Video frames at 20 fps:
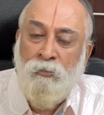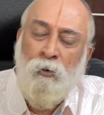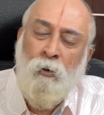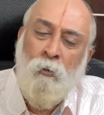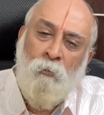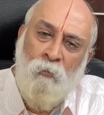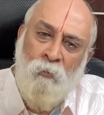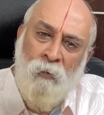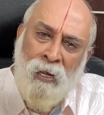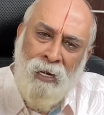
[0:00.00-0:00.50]

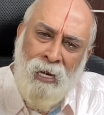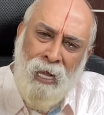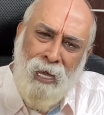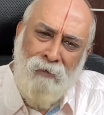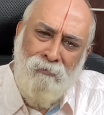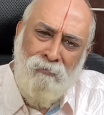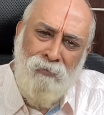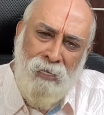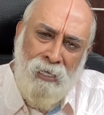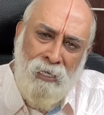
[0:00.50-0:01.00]
So when
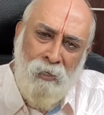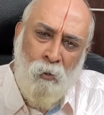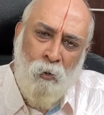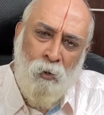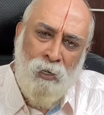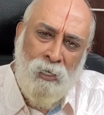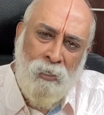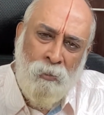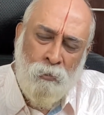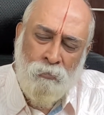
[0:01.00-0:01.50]
are we
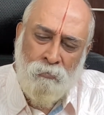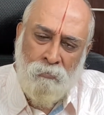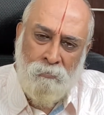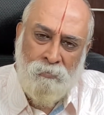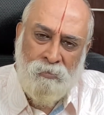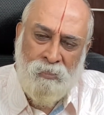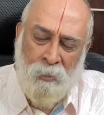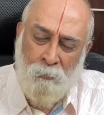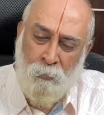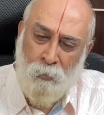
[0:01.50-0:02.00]
going
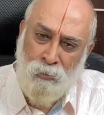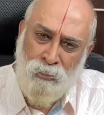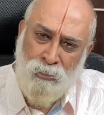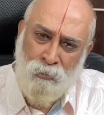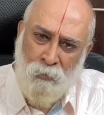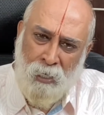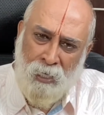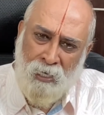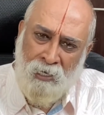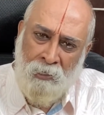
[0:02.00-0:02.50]
to?
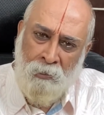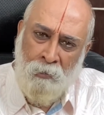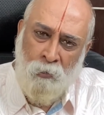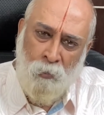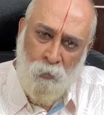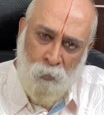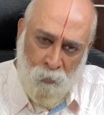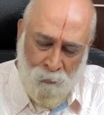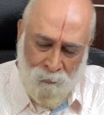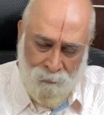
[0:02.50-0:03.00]
Suppose you are a
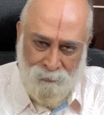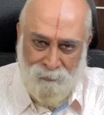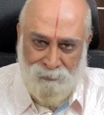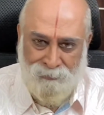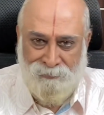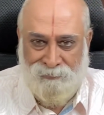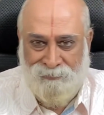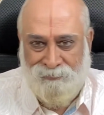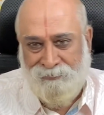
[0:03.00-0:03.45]
Hindu.